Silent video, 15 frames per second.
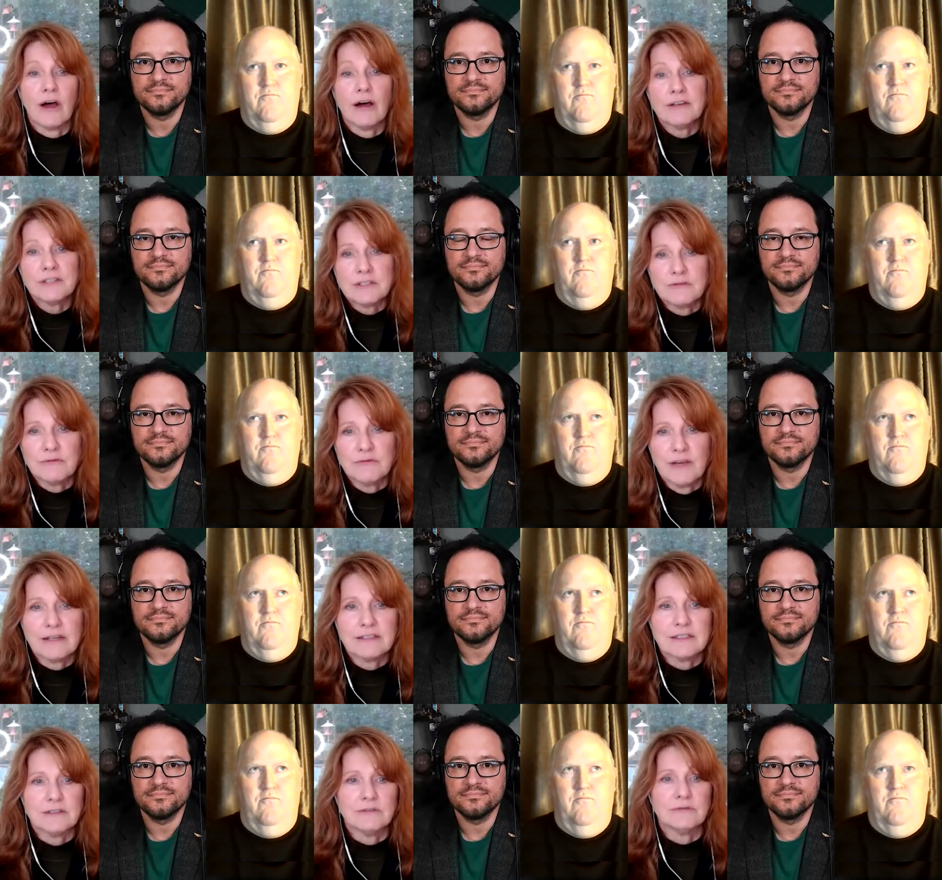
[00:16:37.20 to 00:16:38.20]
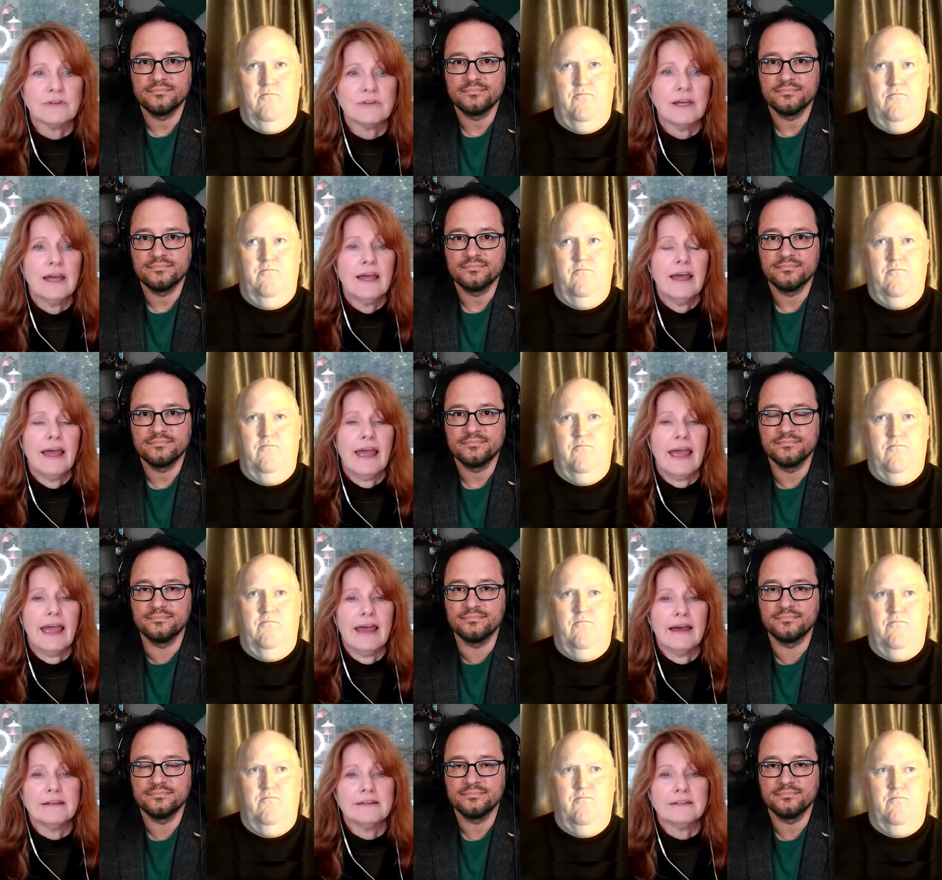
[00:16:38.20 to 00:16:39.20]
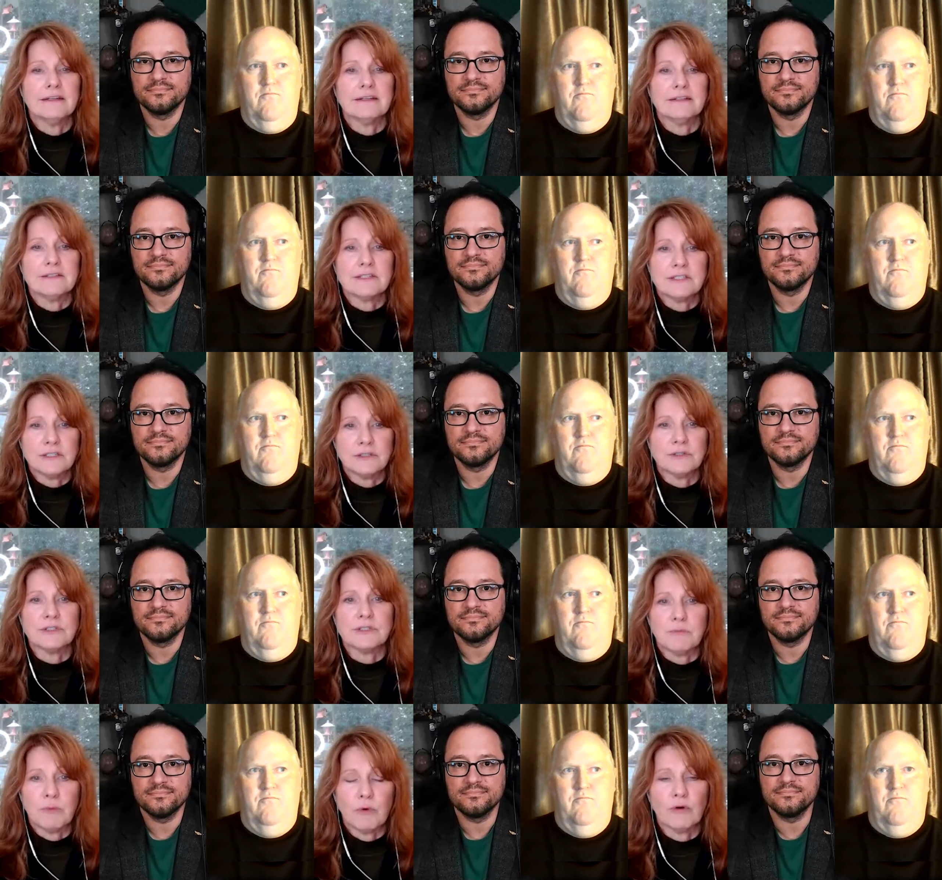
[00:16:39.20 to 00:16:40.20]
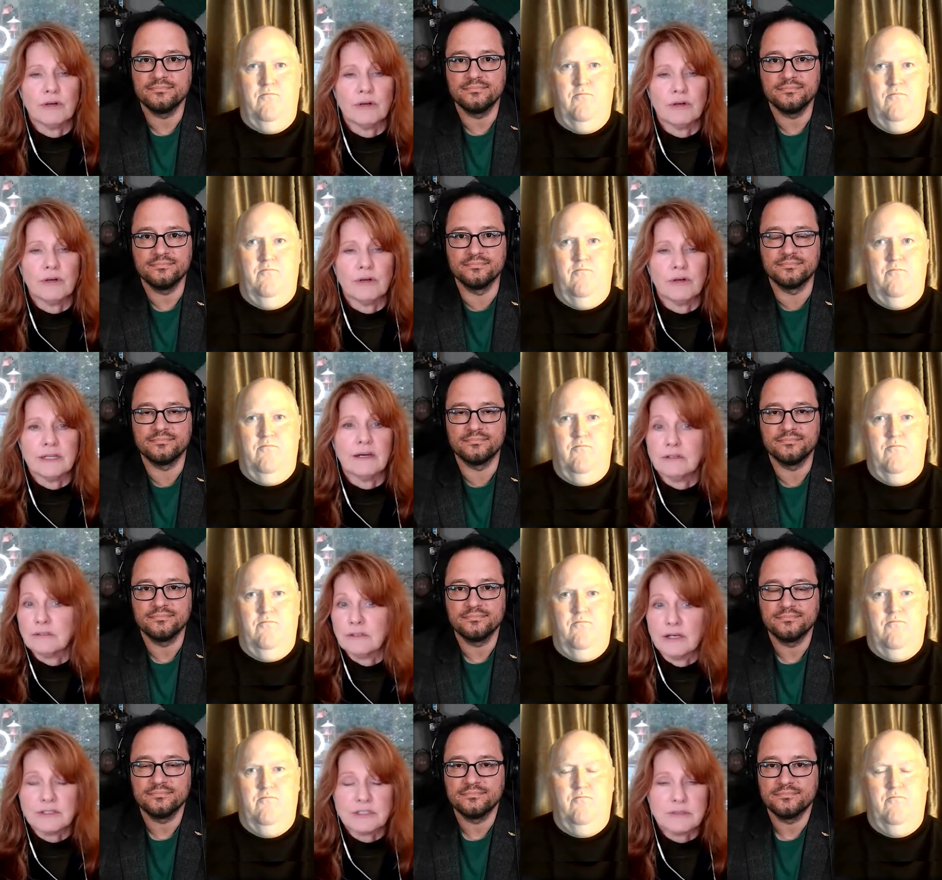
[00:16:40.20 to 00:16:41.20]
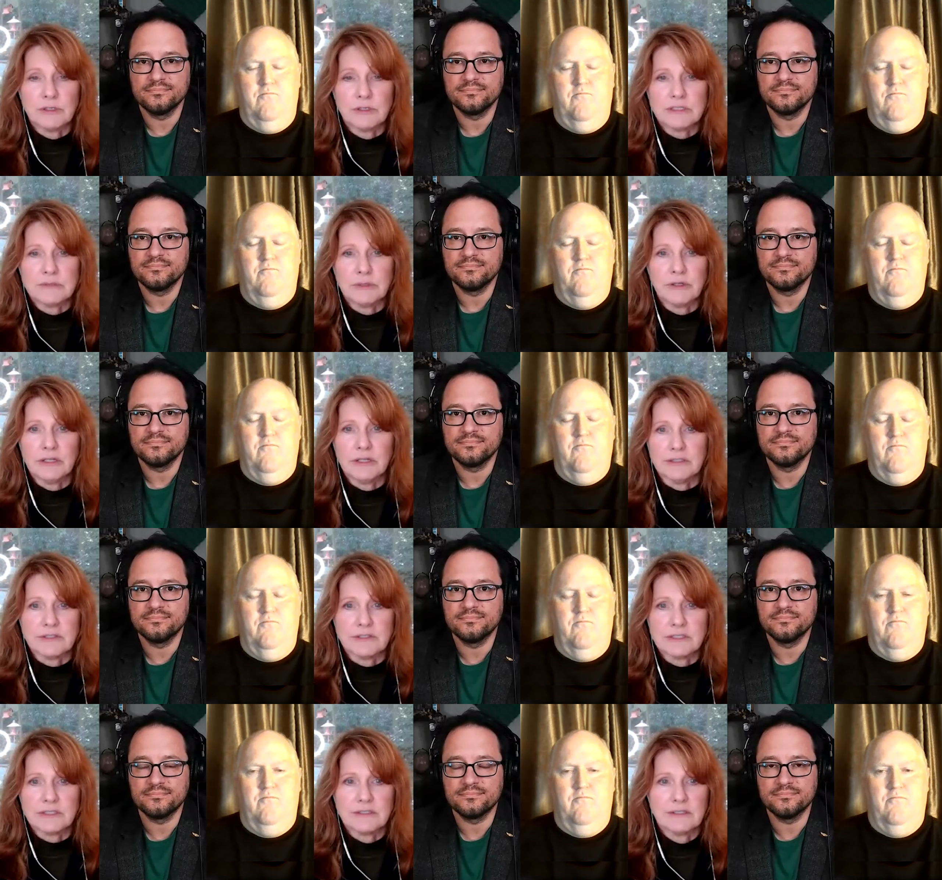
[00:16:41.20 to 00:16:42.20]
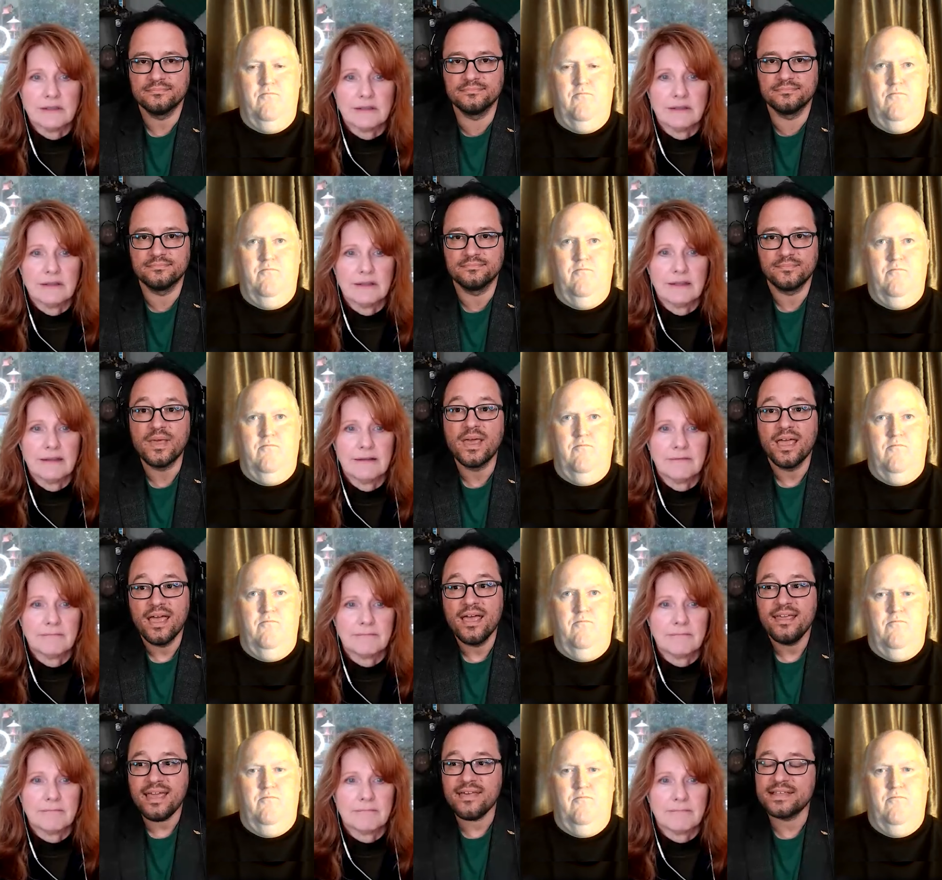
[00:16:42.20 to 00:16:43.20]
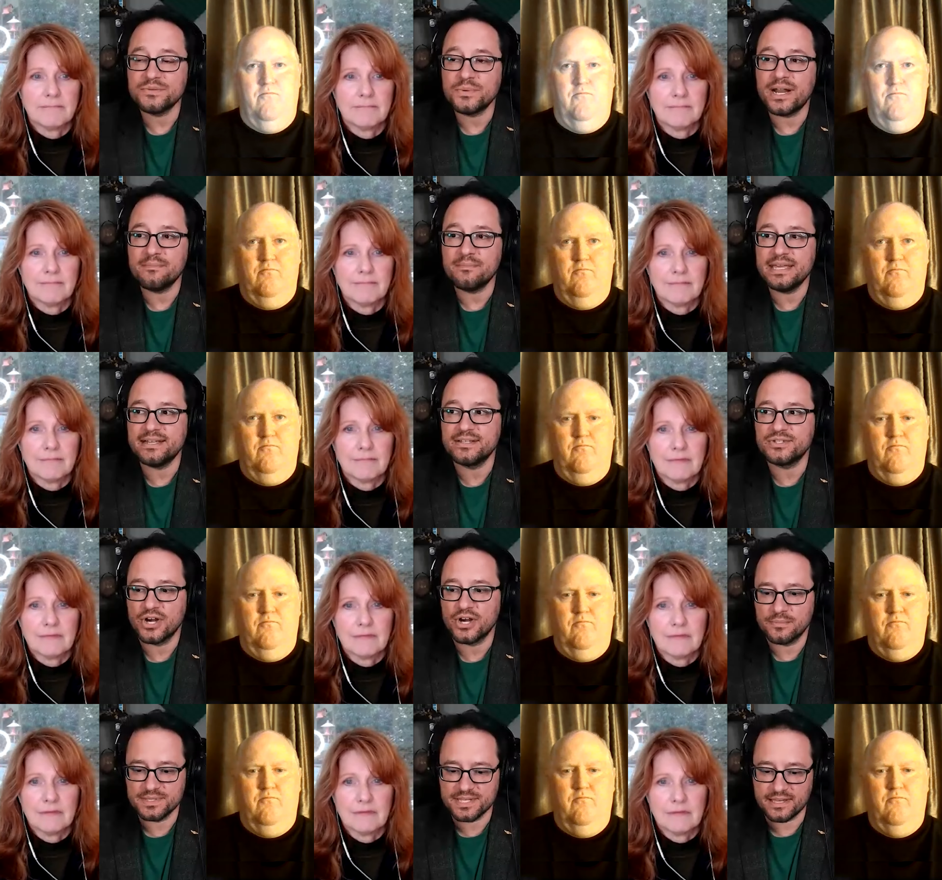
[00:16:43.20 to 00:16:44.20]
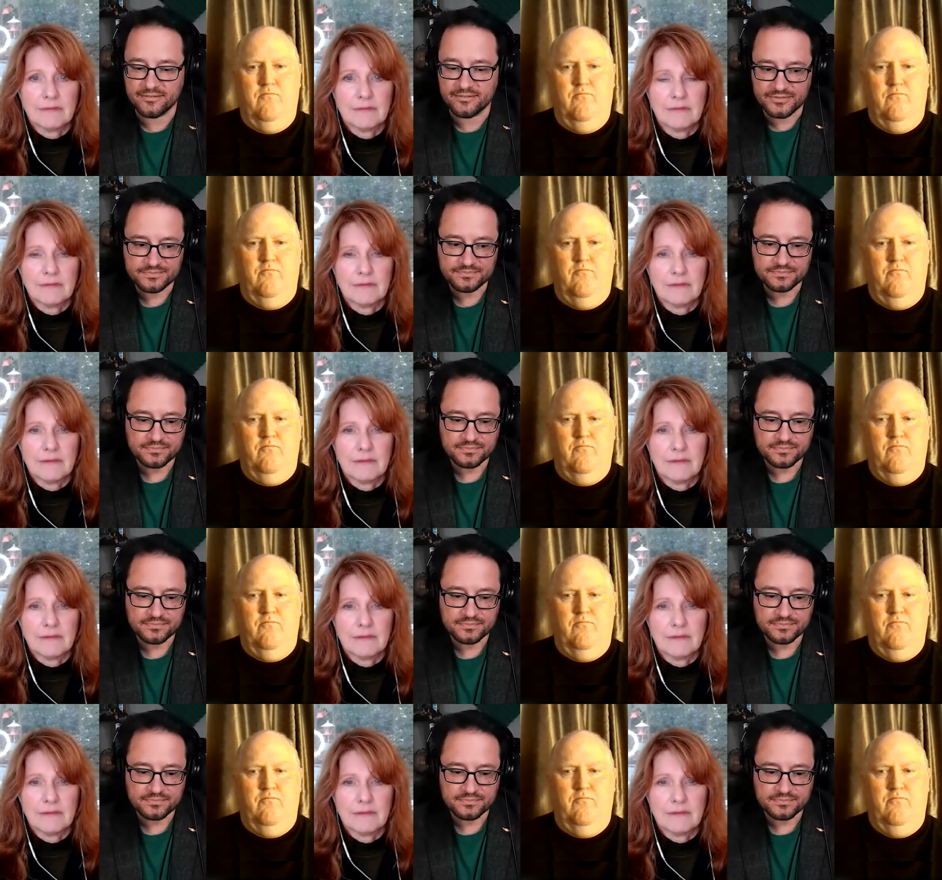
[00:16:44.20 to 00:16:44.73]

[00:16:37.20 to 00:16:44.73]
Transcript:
Speaker 1: cost effective and still supportive? having a good customer experience.
Speaker 2: Yeah, that's what I mean in terms of